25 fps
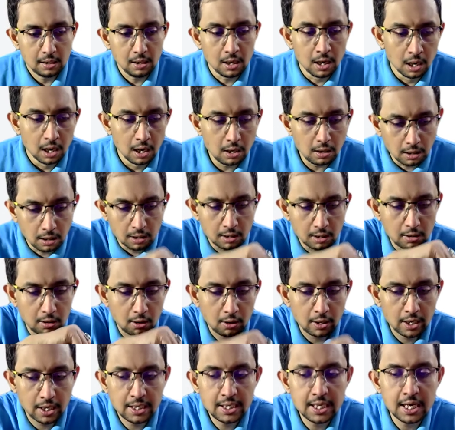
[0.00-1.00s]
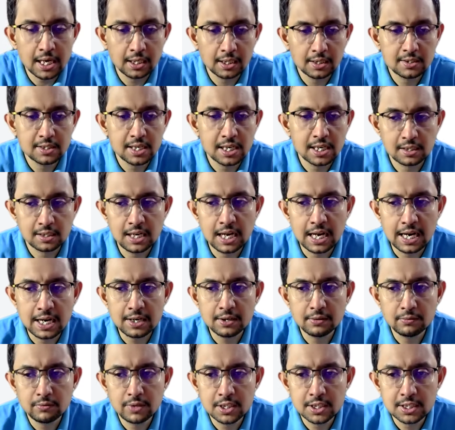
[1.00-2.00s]
or any other chat
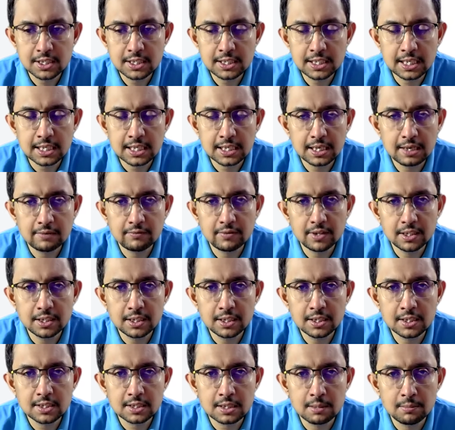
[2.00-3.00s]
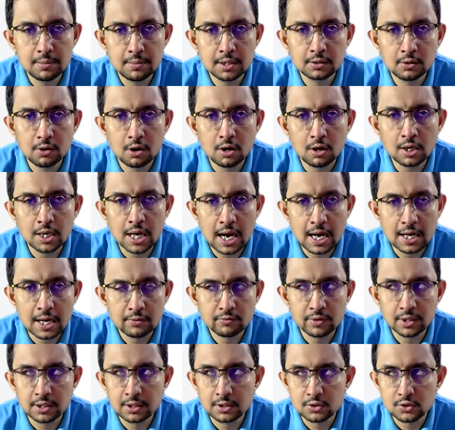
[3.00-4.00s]
client, we see that everything is coming not
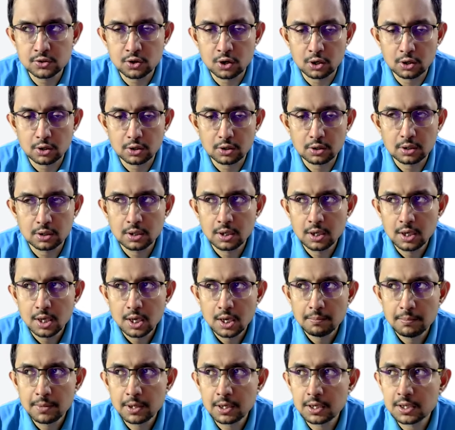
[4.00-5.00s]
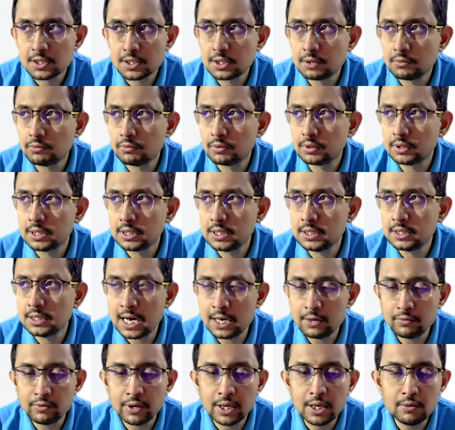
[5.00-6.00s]
at one shot, because in
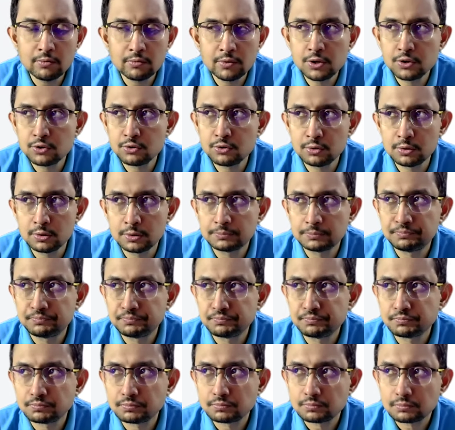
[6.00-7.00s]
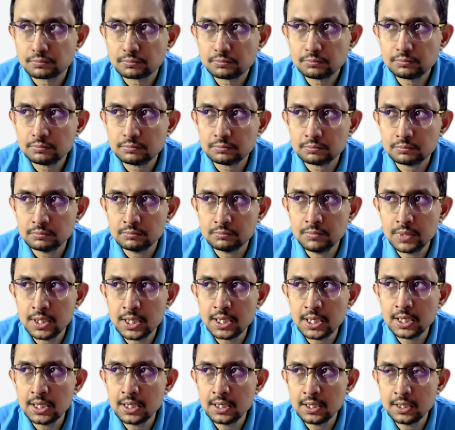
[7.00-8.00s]
that way we should
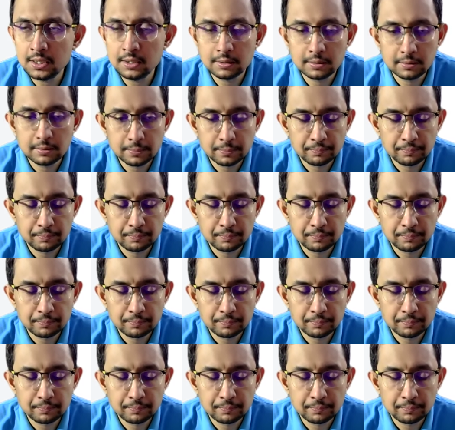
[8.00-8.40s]
be